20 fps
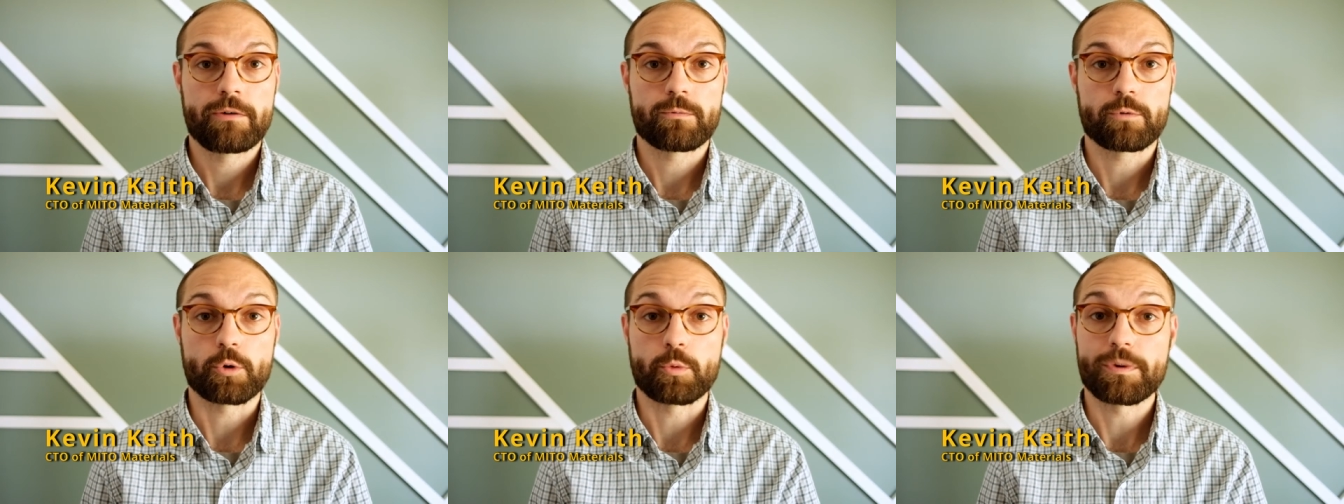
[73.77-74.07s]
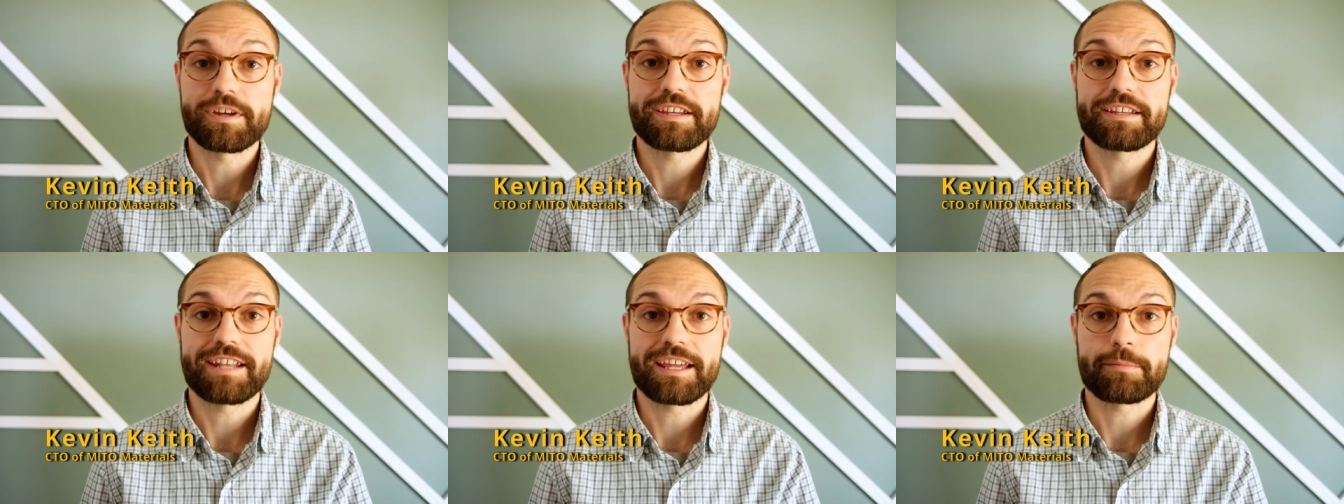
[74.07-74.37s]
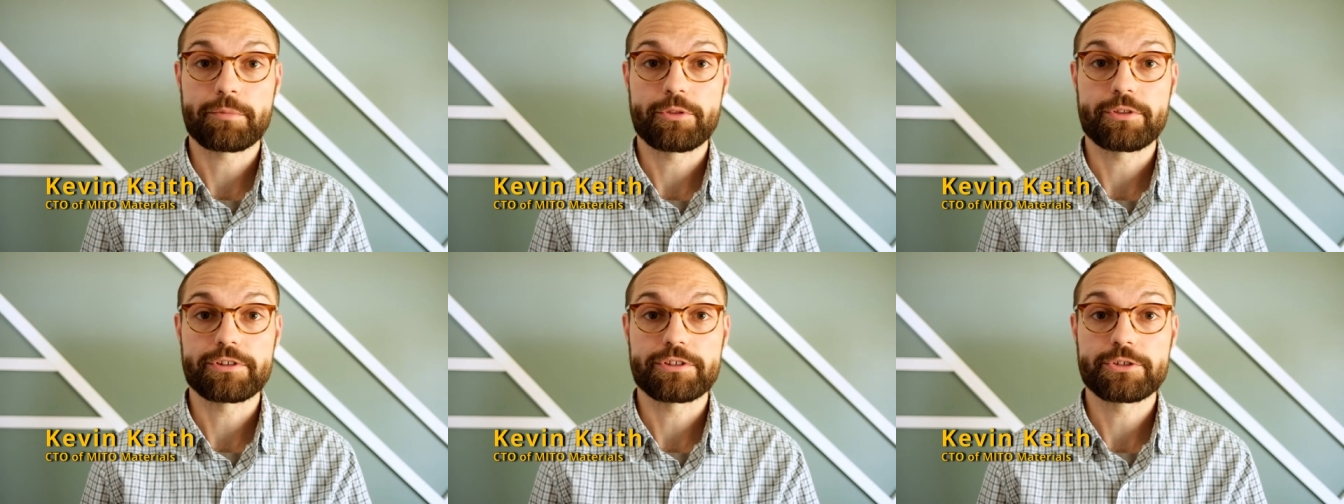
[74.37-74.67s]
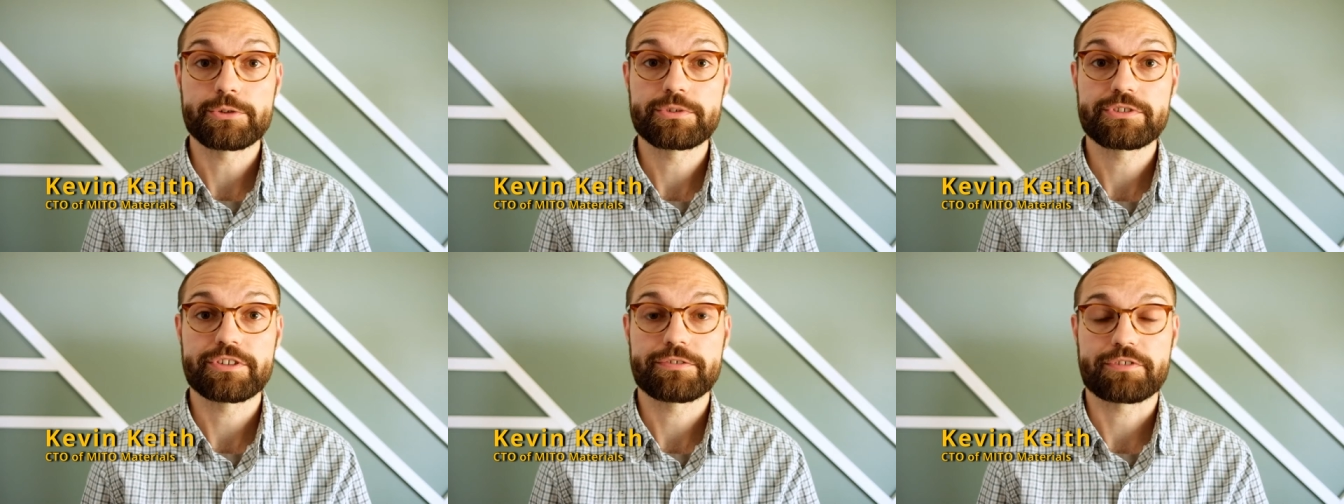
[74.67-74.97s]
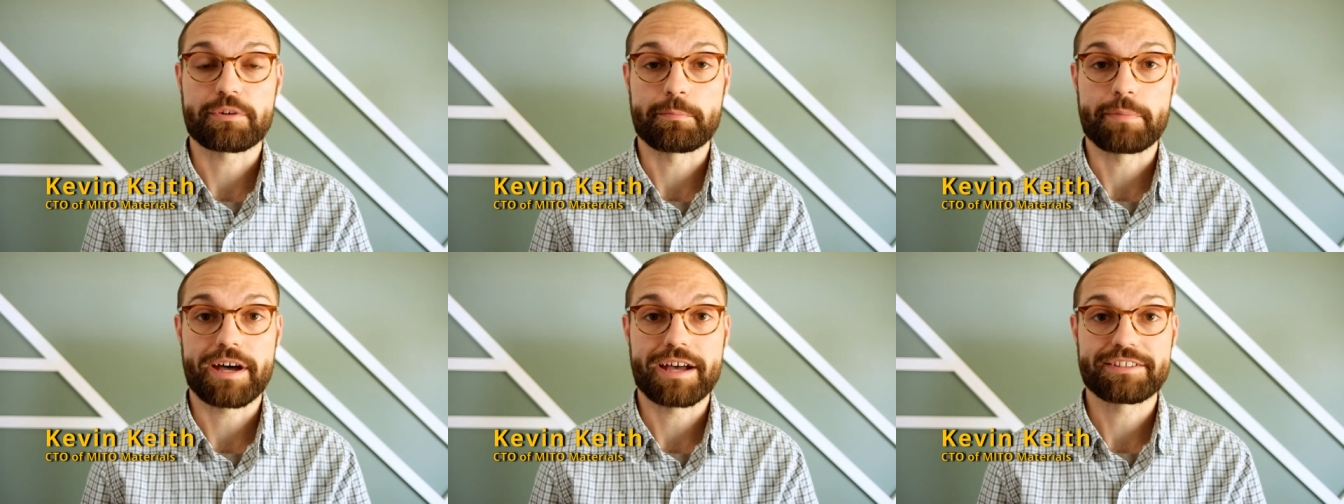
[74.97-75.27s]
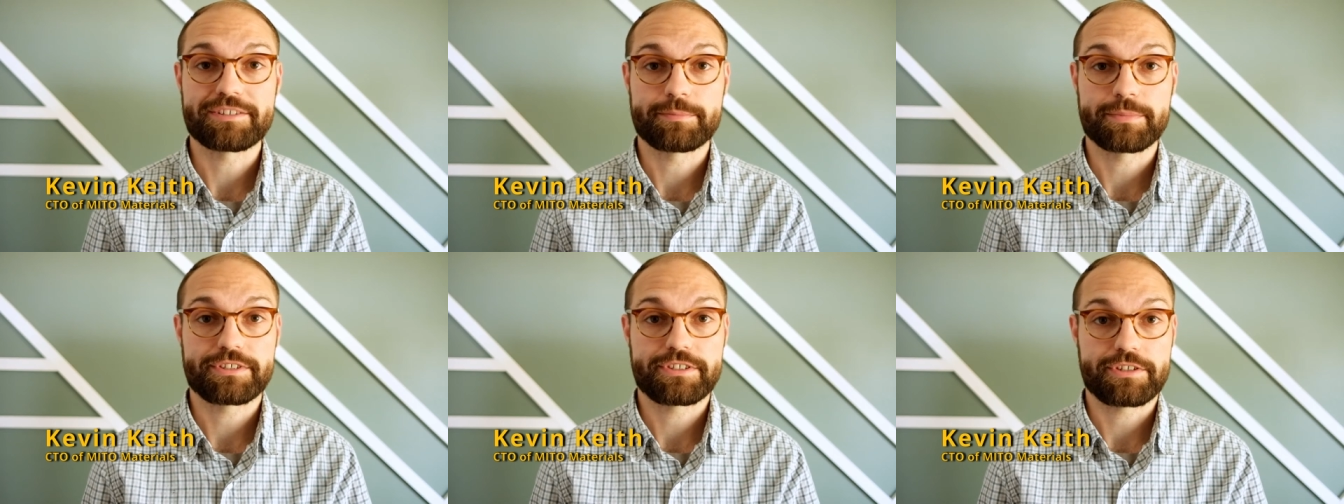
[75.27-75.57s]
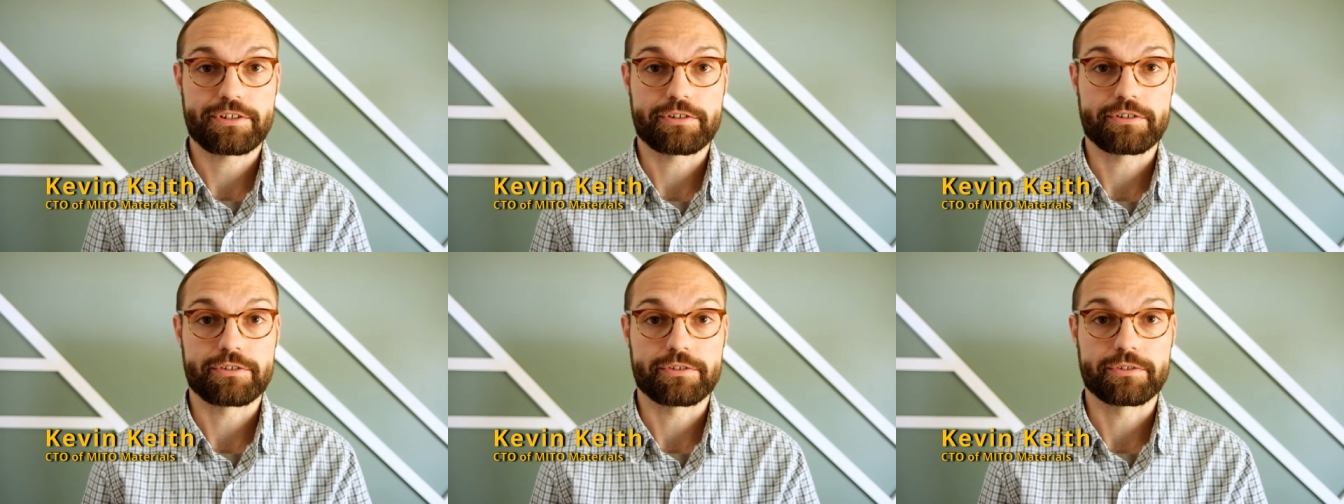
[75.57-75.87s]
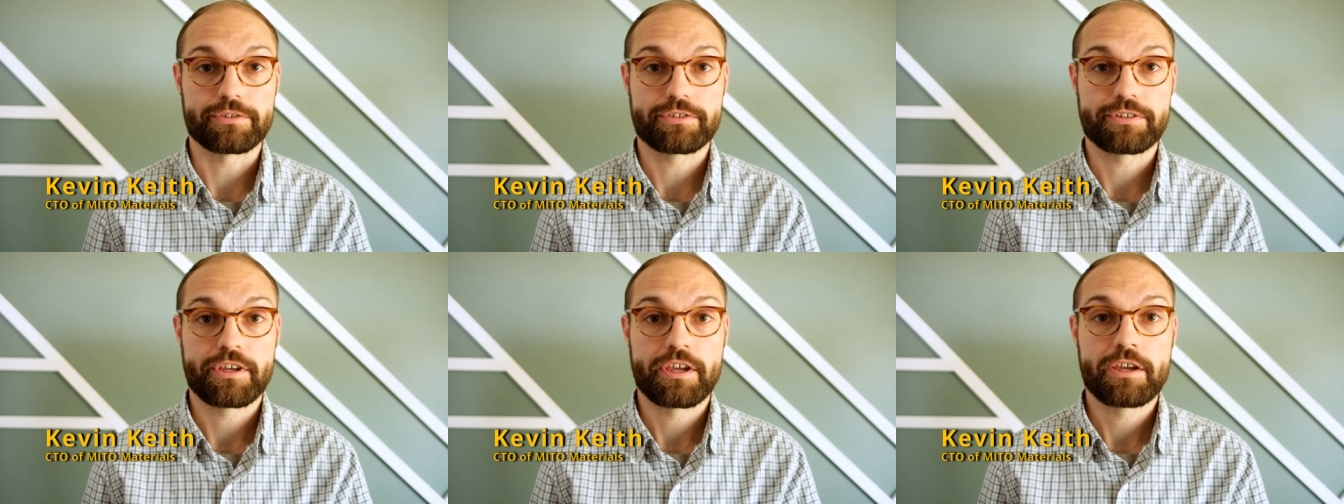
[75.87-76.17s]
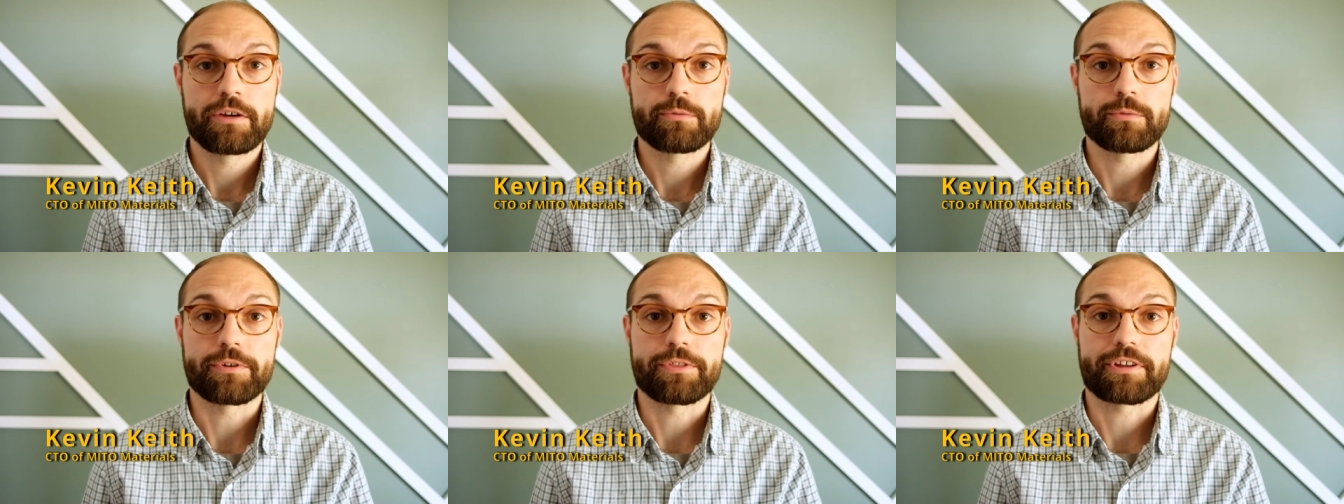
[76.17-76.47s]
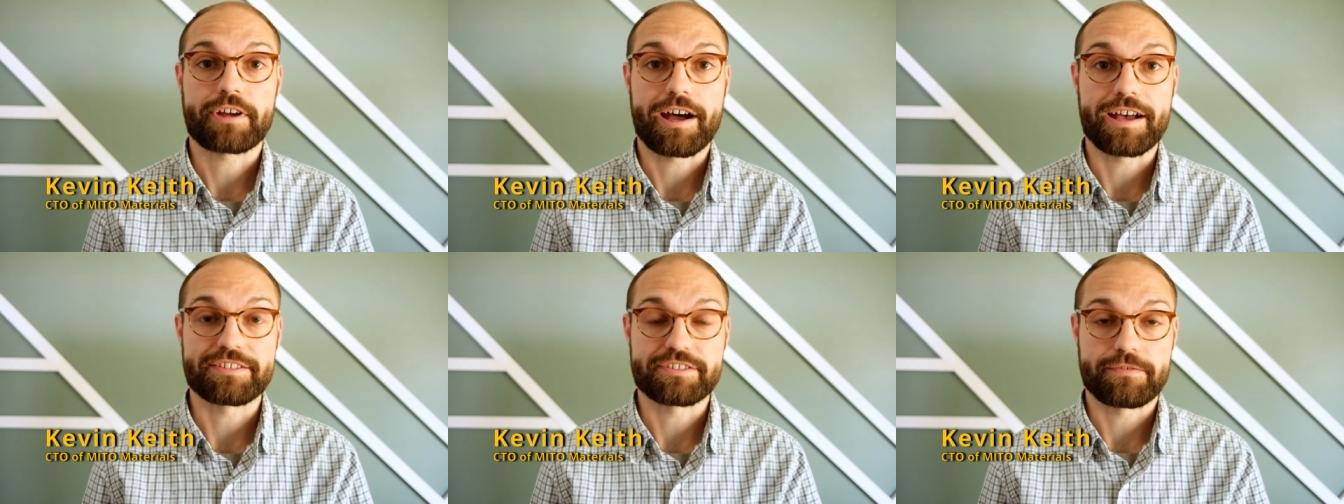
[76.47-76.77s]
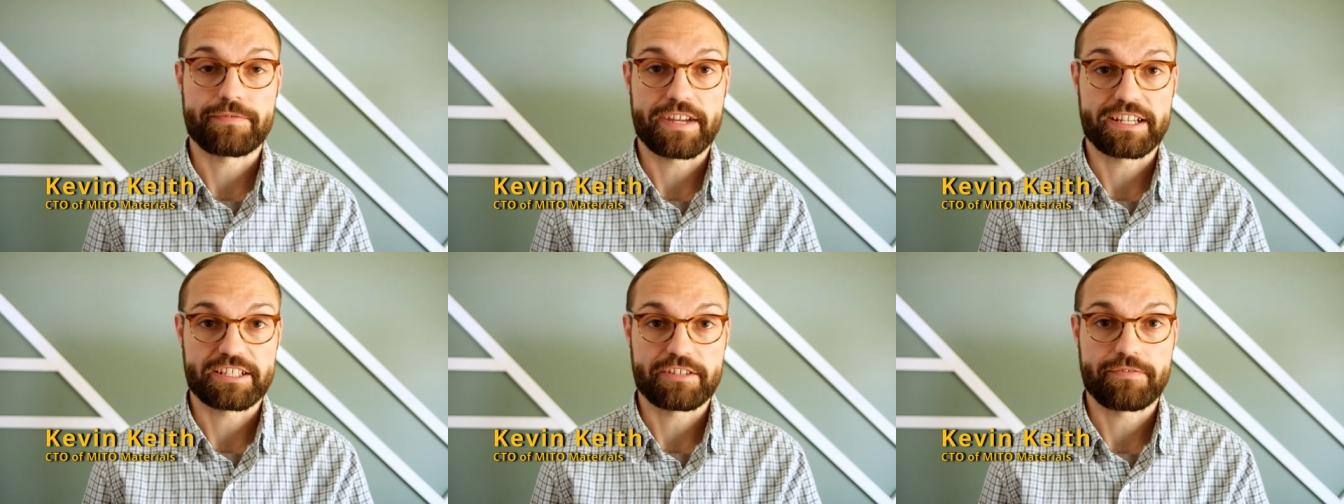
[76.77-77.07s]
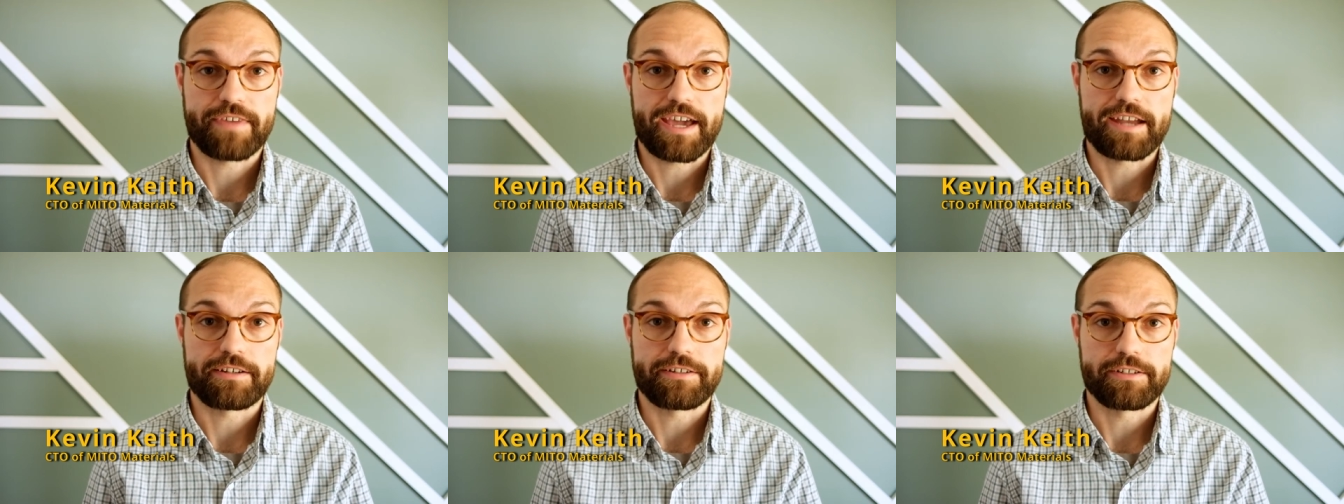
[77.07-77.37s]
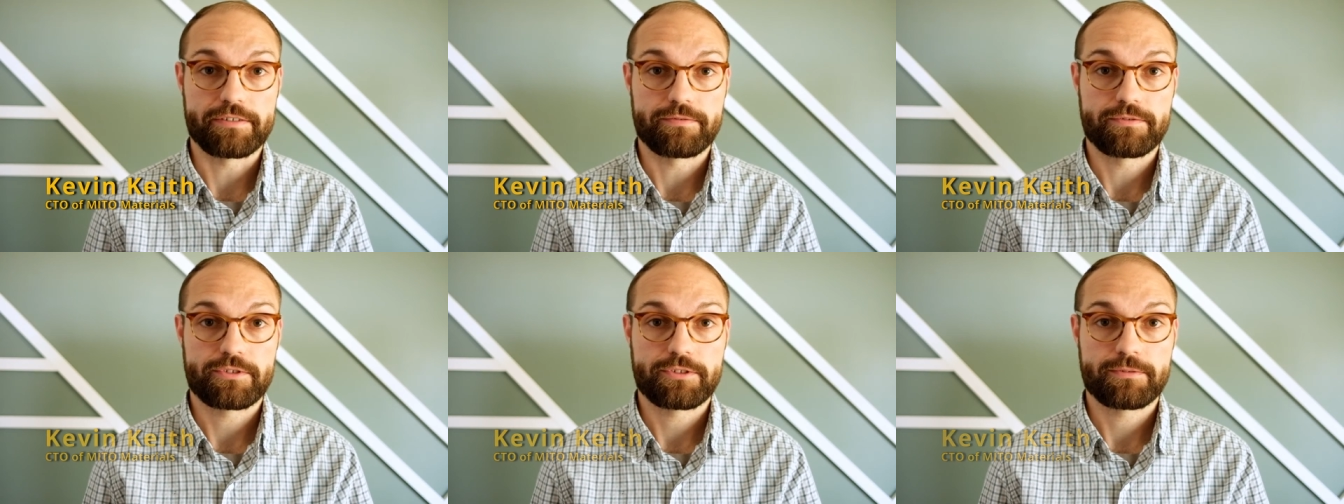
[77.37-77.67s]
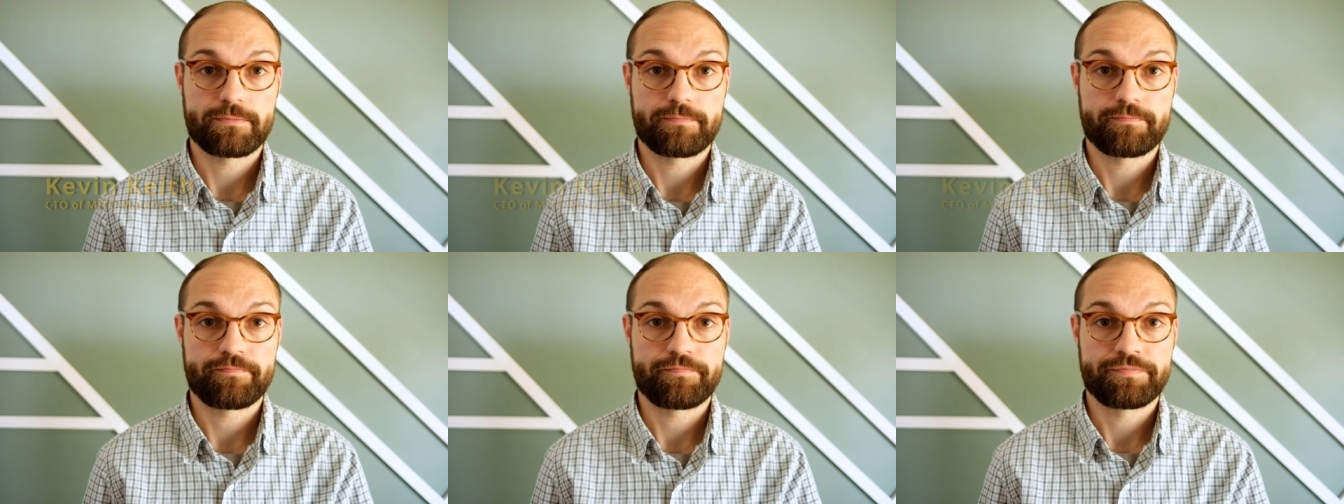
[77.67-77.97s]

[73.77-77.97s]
where we enable the use of composite materials with cost-effective additives.